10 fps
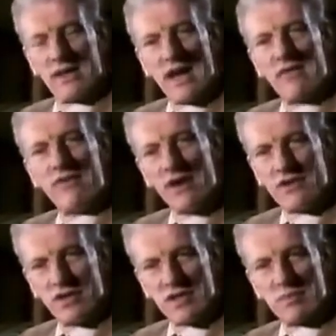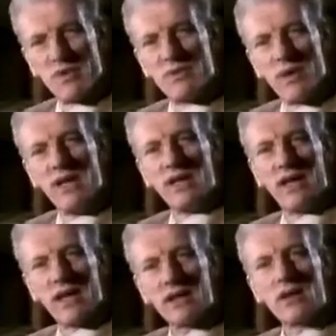The divergence between
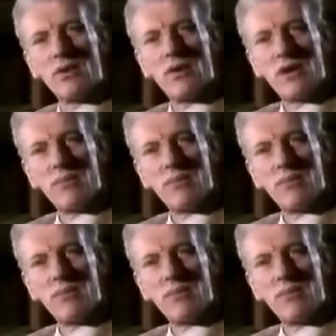Kierkegaard